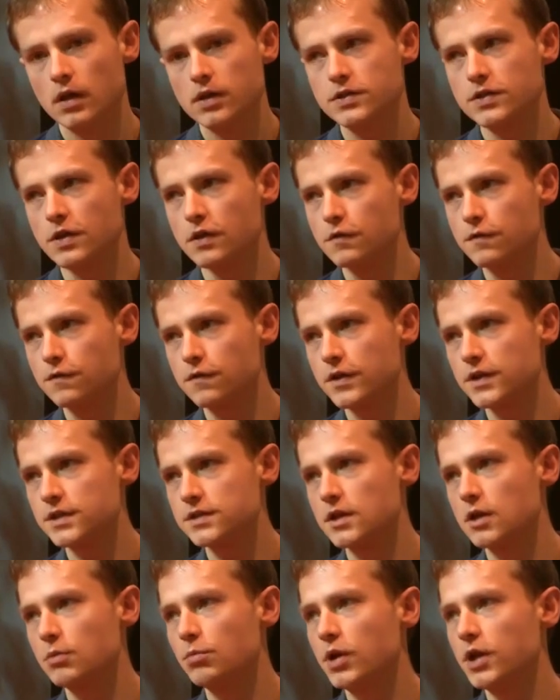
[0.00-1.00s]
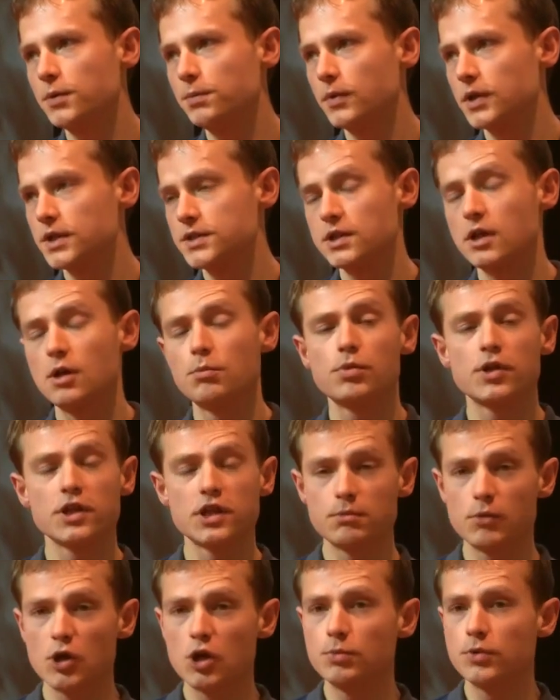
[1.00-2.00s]
So, for example, at
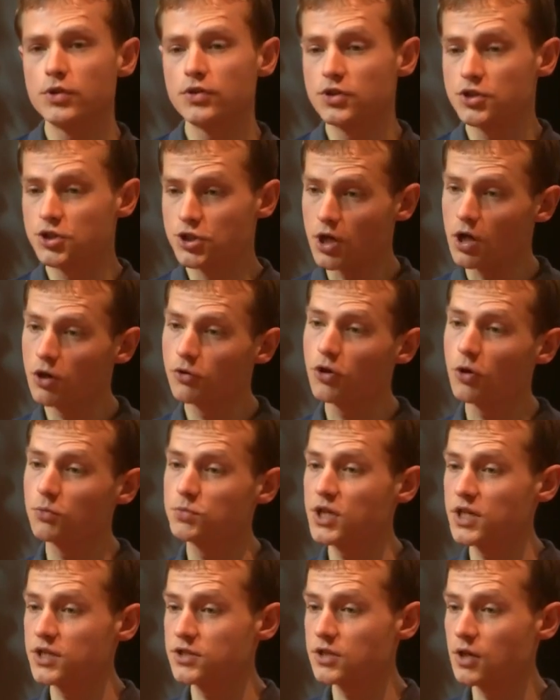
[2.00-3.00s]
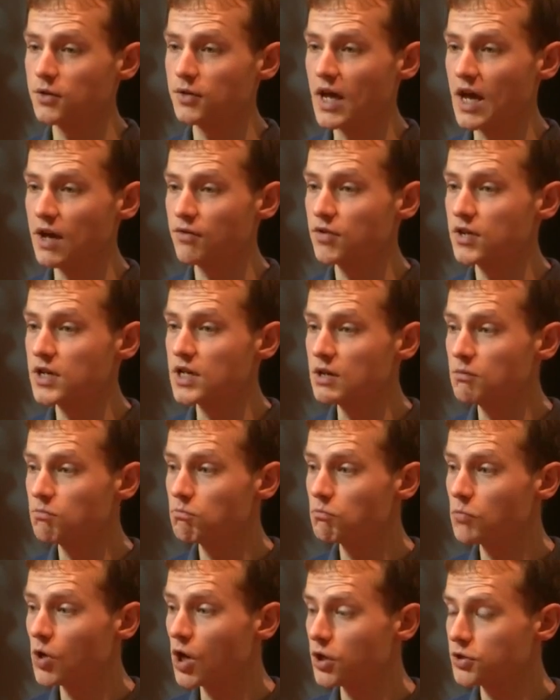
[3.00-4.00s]
the moment, the child objects don't have
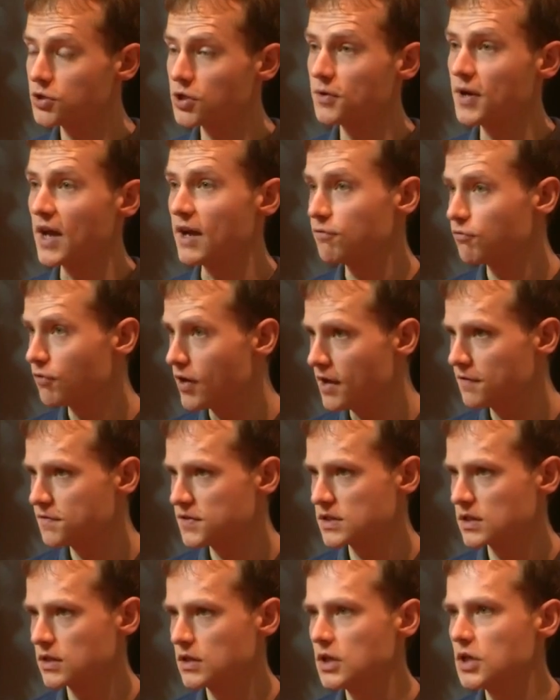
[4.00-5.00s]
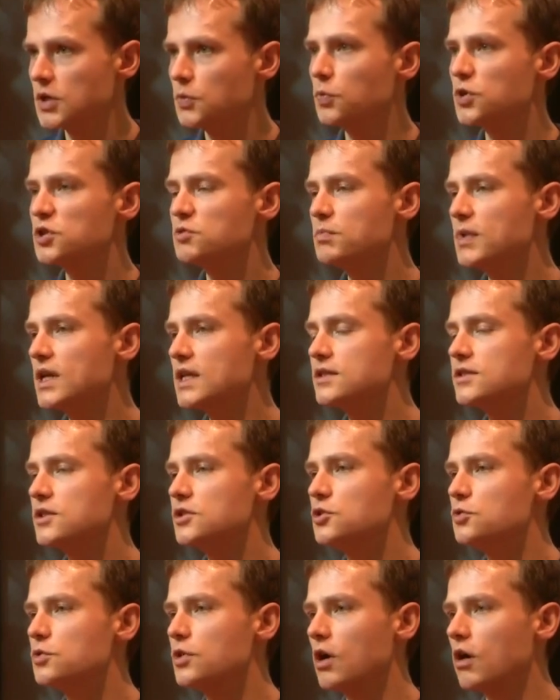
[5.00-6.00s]
refs, which means
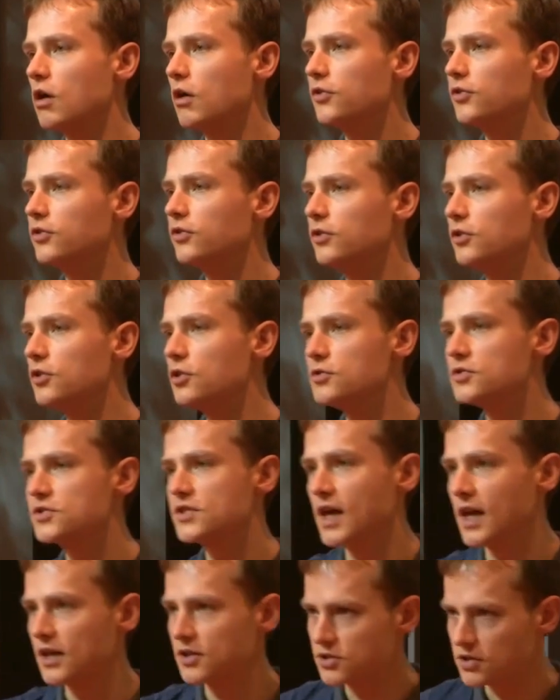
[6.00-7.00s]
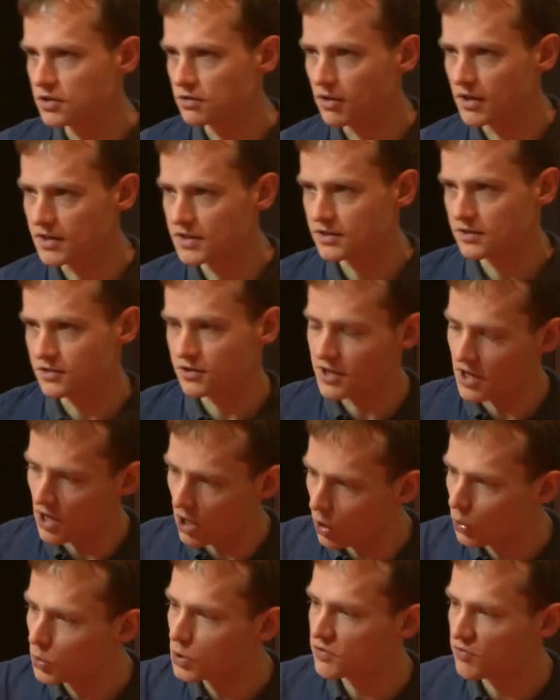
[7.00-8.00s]
that you can't use that to get
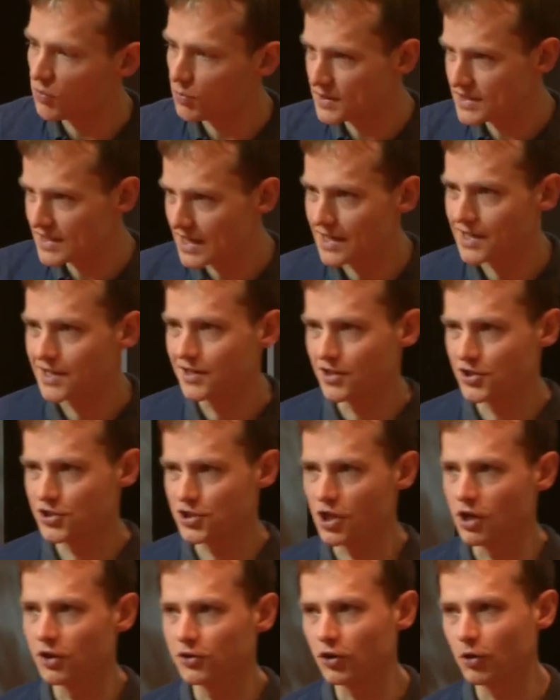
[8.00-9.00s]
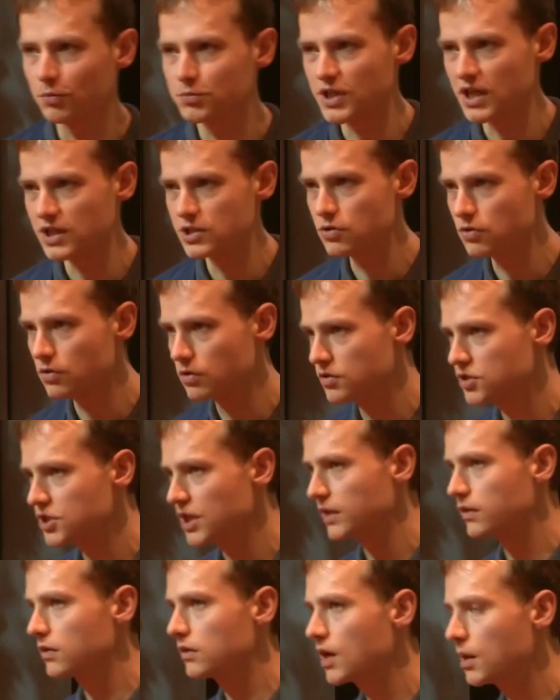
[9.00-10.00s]
hold of a particular child object. You can
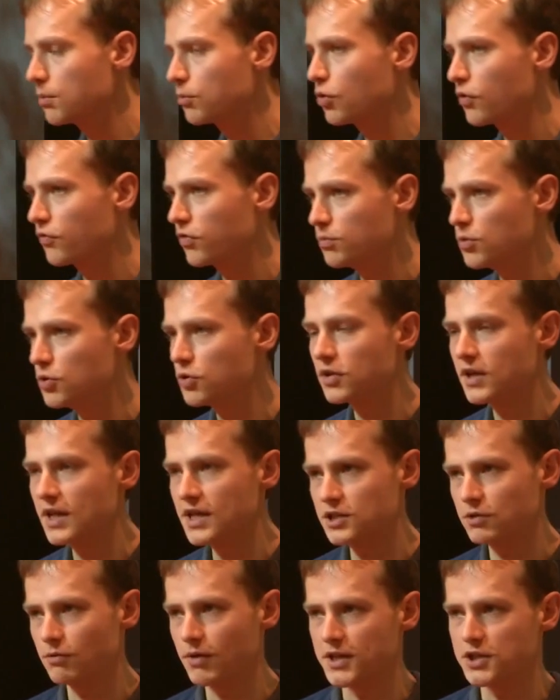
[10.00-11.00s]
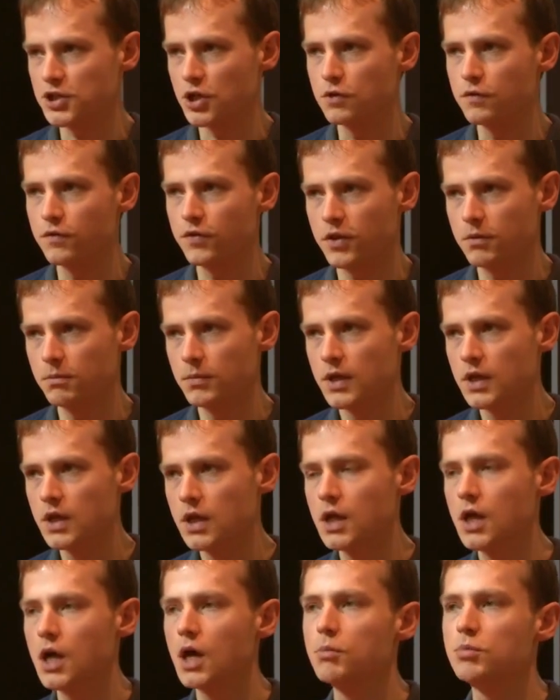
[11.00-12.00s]
check the number of them, you can iterate over them,
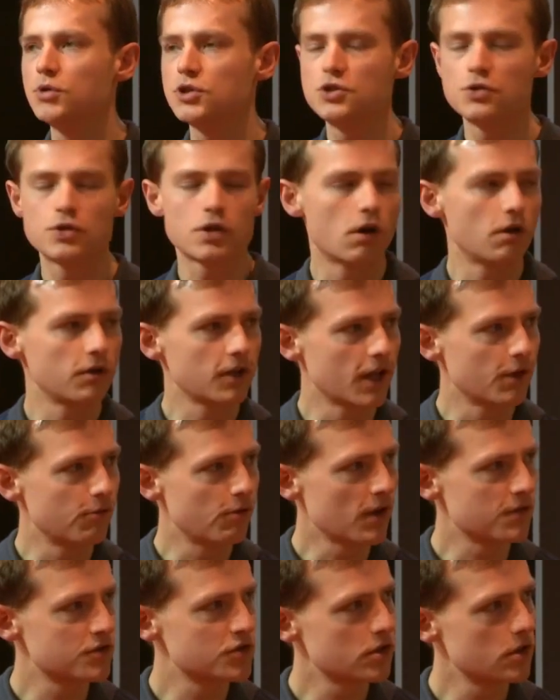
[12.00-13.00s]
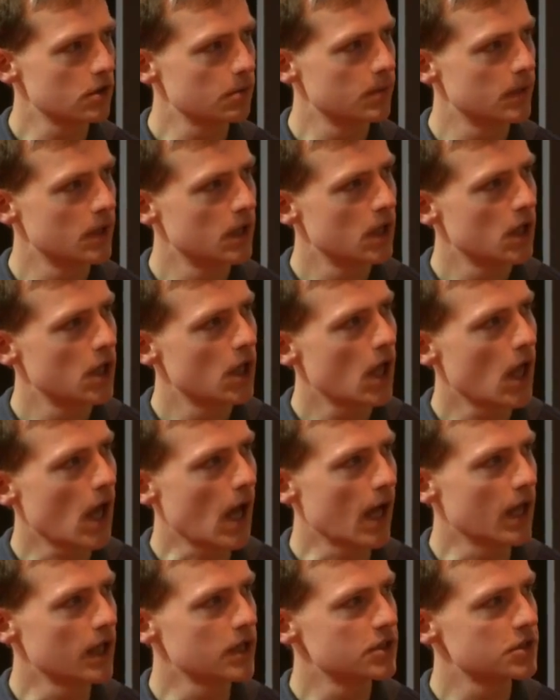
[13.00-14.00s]
but you can't get refs to them,
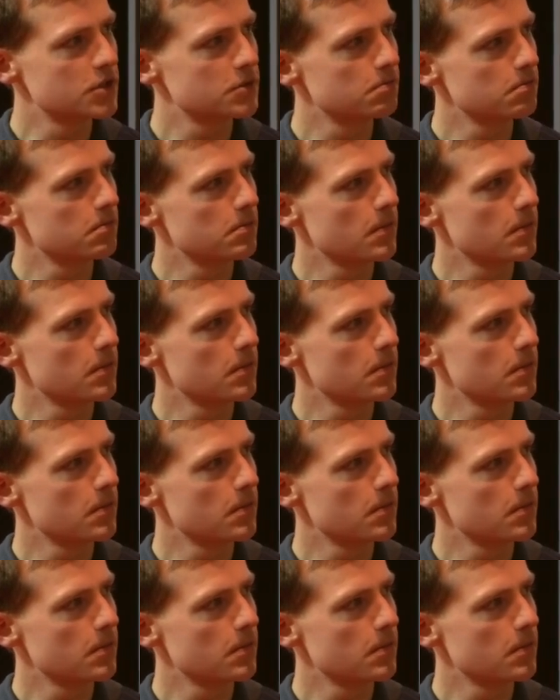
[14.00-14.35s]
and